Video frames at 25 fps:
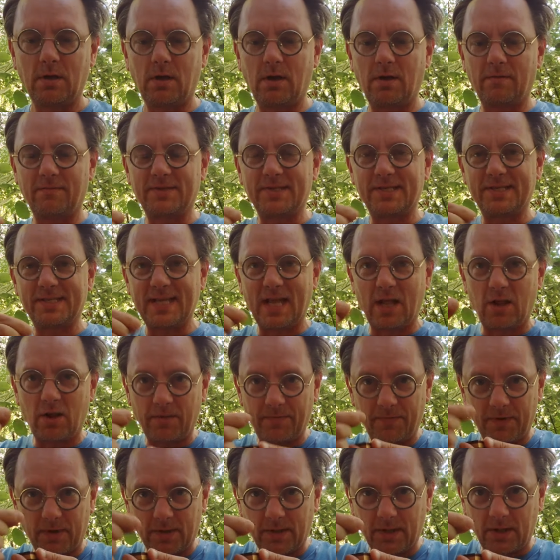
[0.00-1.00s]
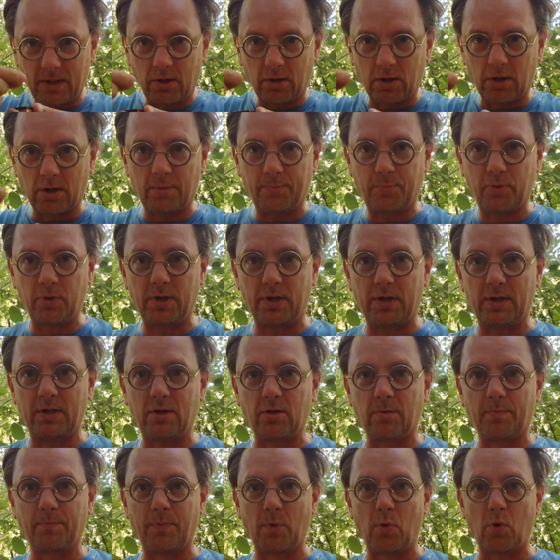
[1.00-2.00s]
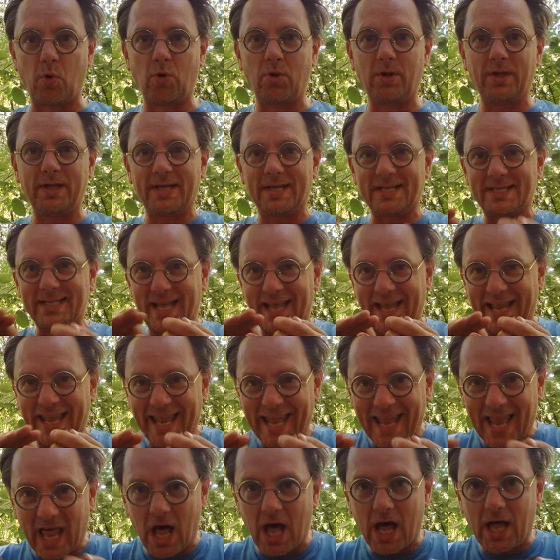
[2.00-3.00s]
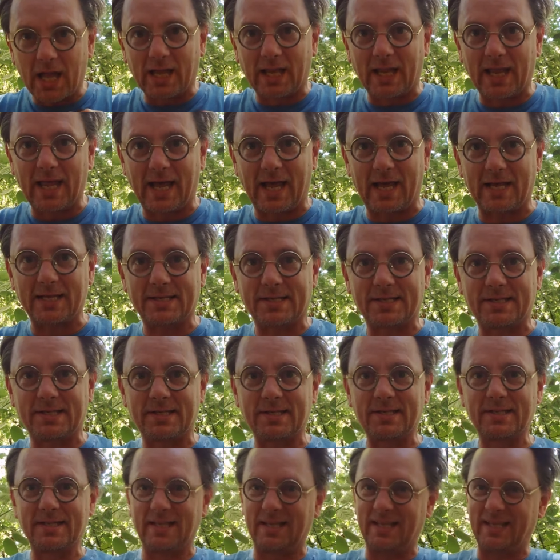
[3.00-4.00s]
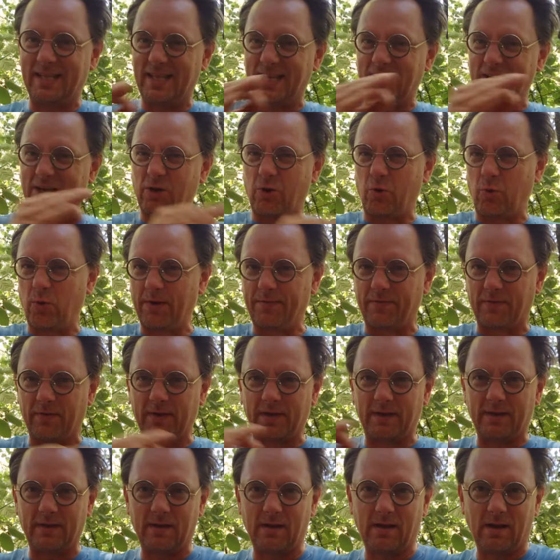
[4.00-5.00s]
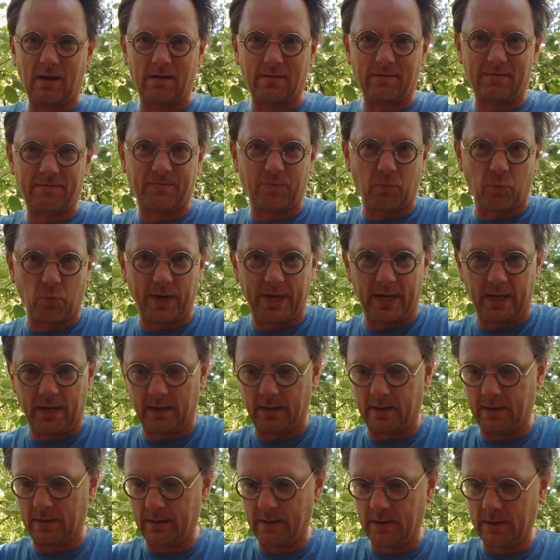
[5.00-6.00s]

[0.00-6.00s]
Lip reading: of salvia that you're going to put in your bowl is a lot less than the equivalent of weed.